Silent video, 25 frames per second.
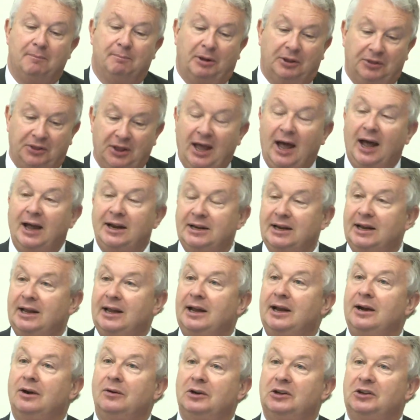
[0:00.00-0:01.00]
But the idea
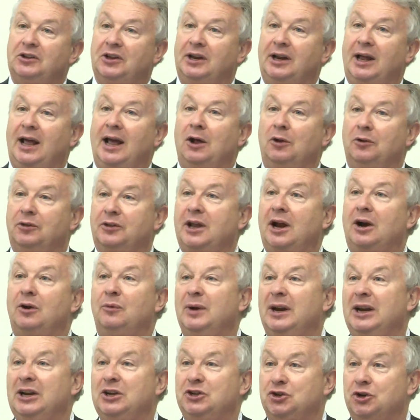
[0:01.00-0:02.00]
here is that healthcare
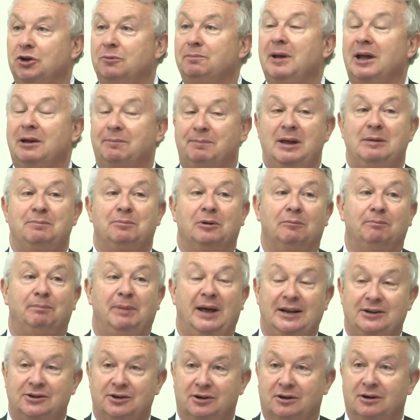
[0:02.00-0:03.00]
really should make people
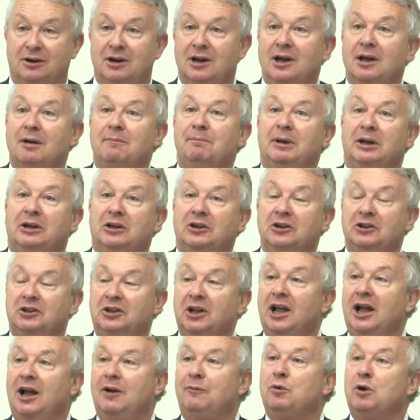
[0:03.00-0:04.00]
better, because
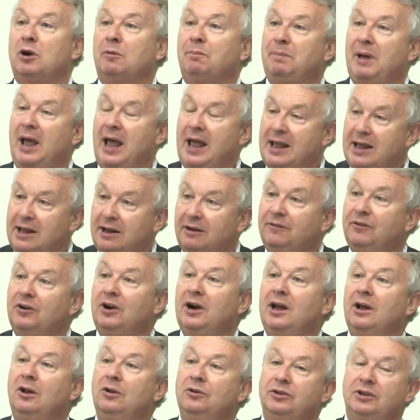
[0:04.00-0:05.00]
if we're paying for
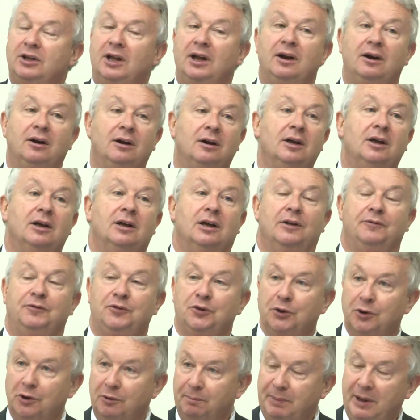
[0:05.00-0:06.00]
healthcare, if
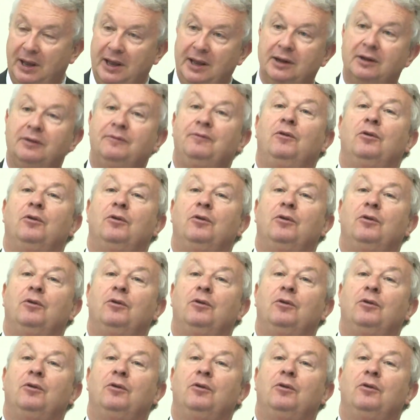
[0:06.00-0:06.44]
you're paying